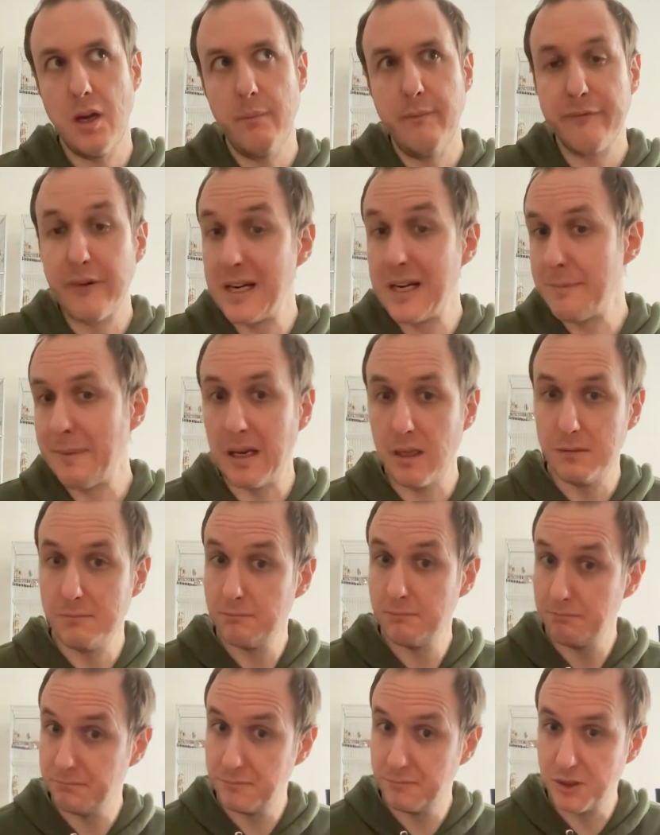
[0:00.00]
friendly manner.
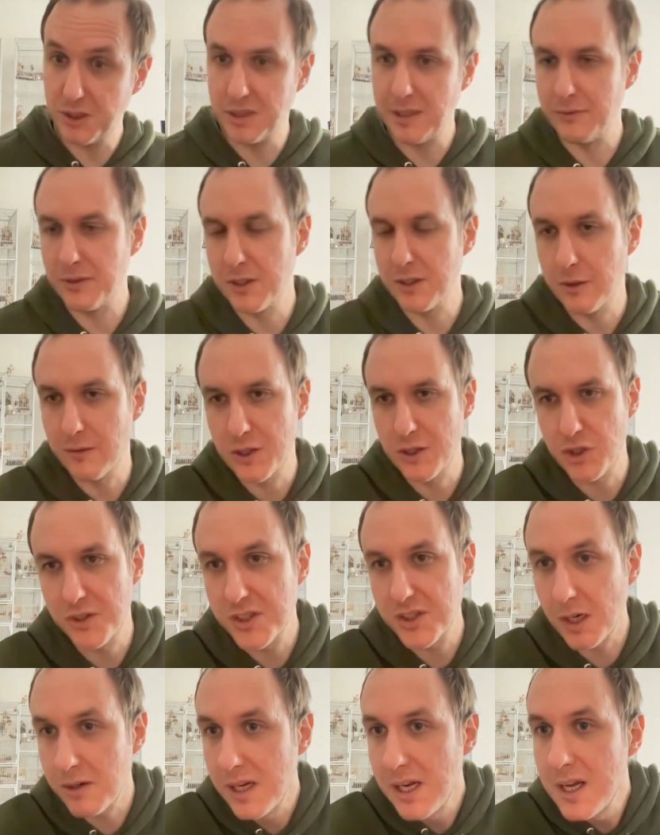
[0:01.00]
Just another digression.
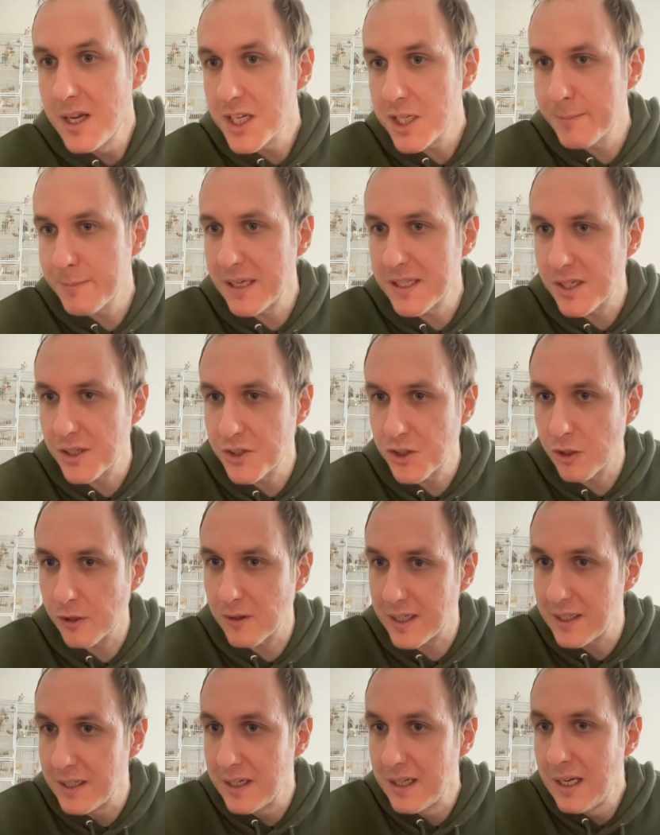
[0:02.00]
So Smitter,
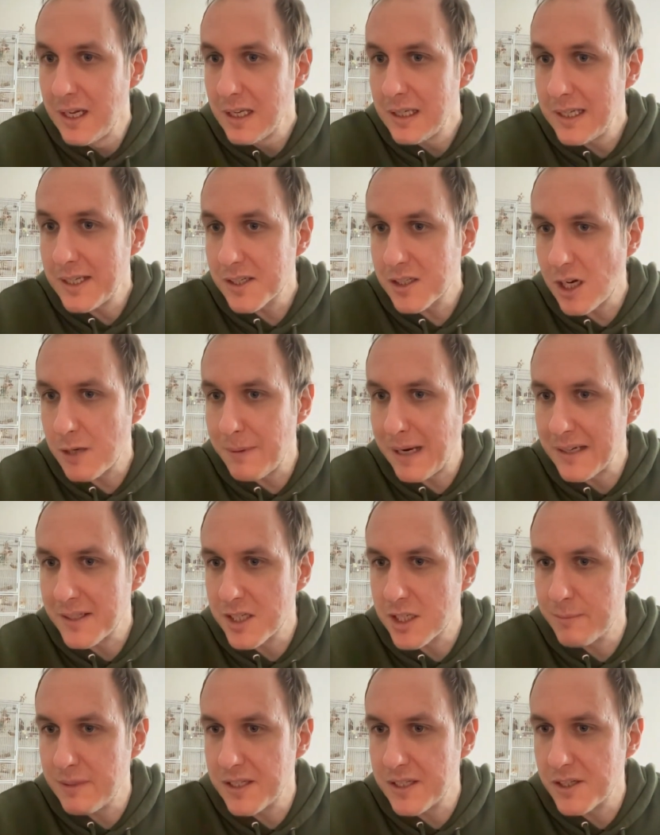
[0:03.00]
sorry. Let's go back to
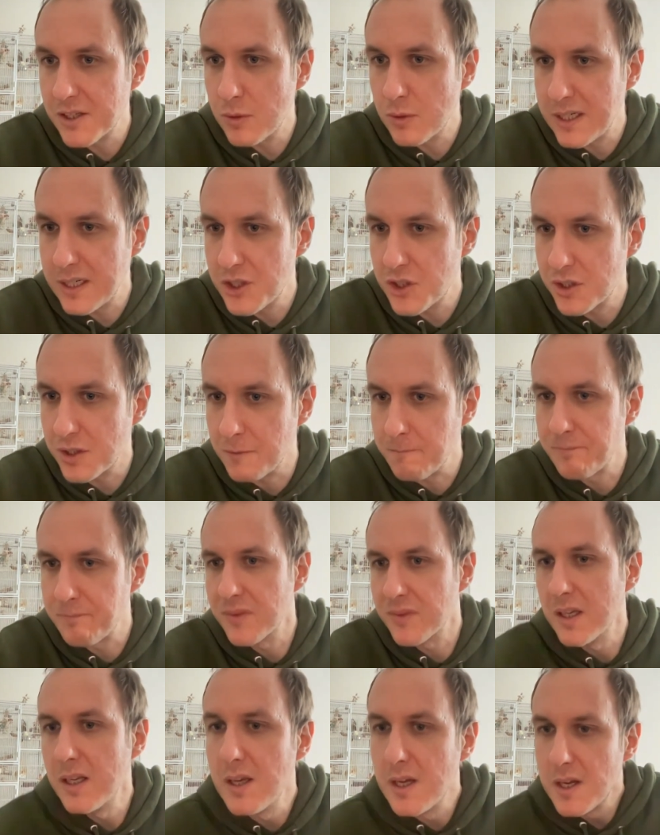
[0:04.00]
Smitter's question.
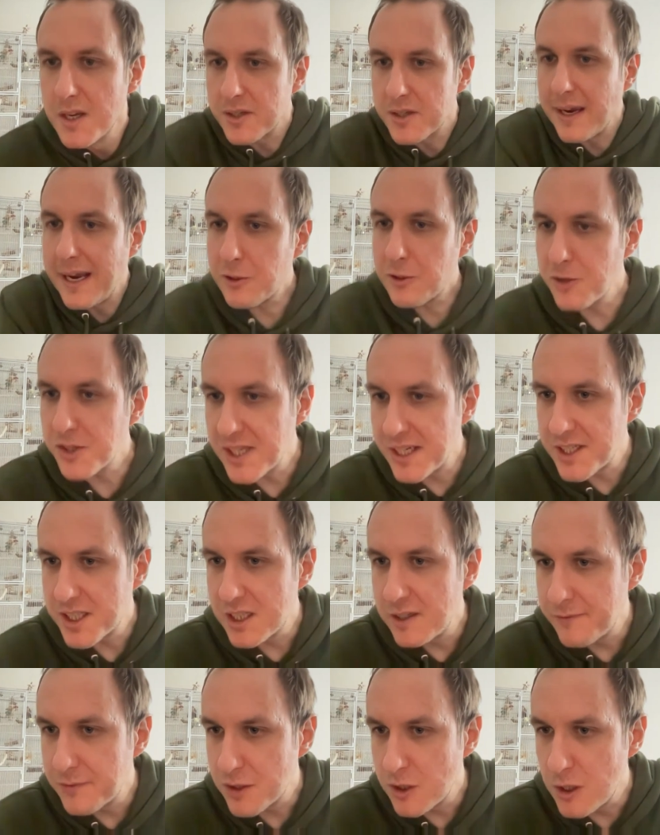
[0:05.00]
So extra
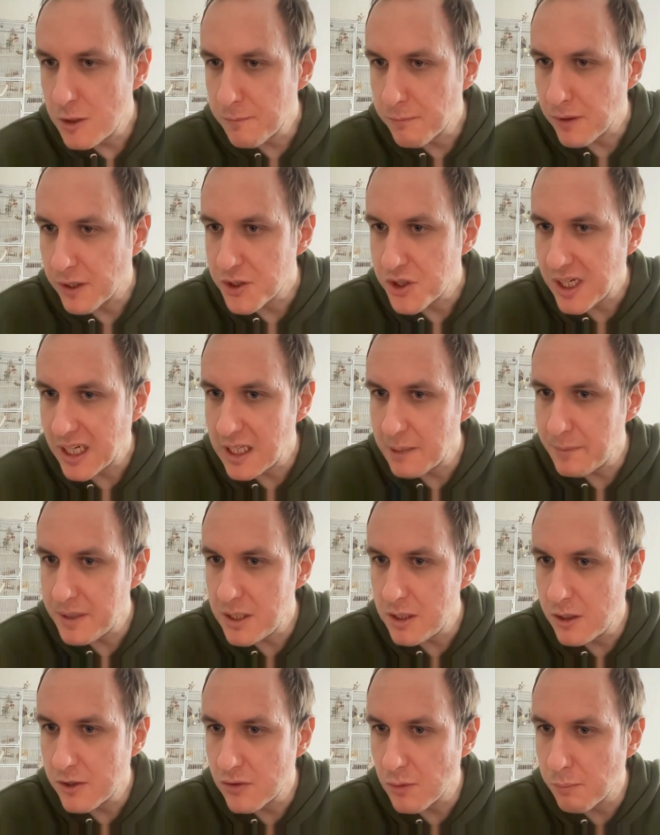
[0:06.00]
sensitive toothbrush, can it be
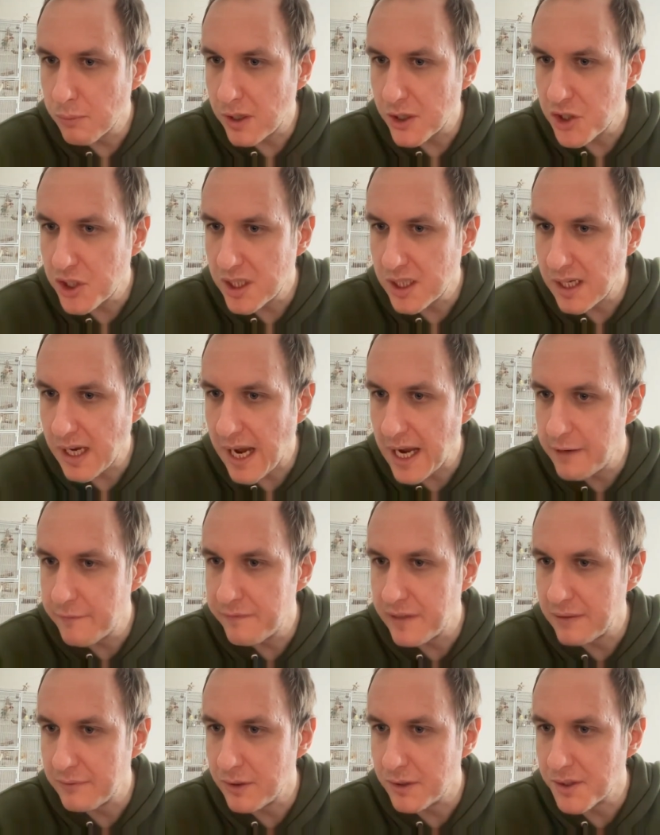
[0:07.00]
used for brushing head
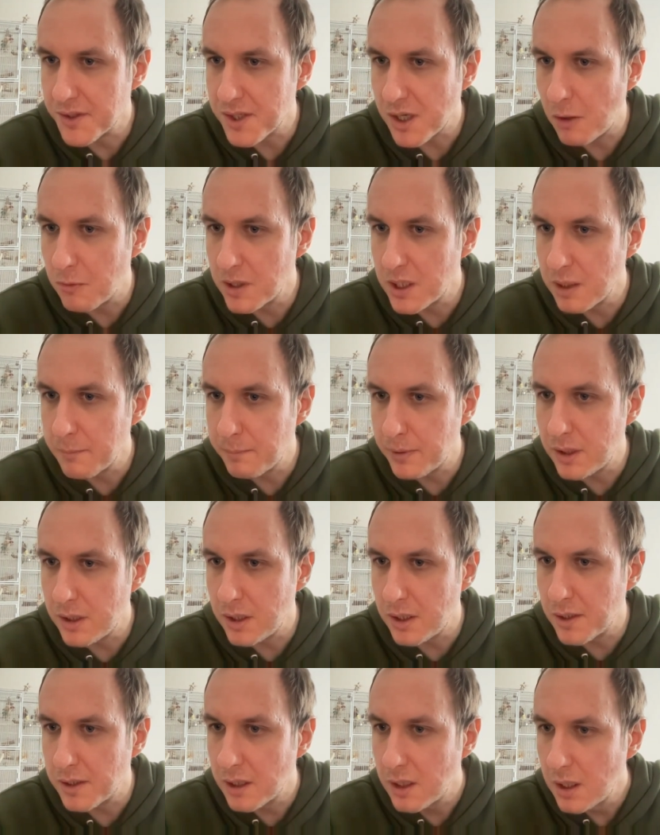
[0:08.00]
feathers, holding a
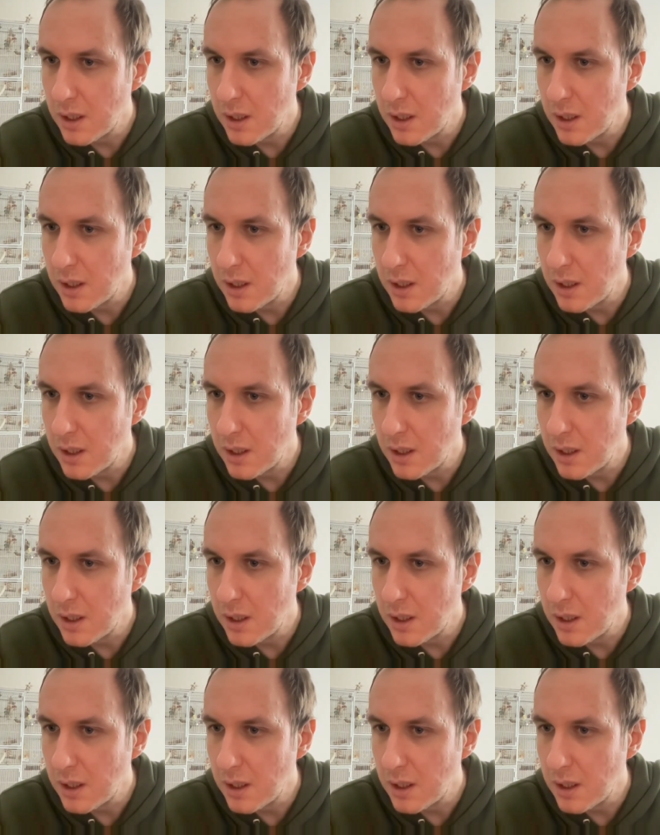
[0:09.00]
bird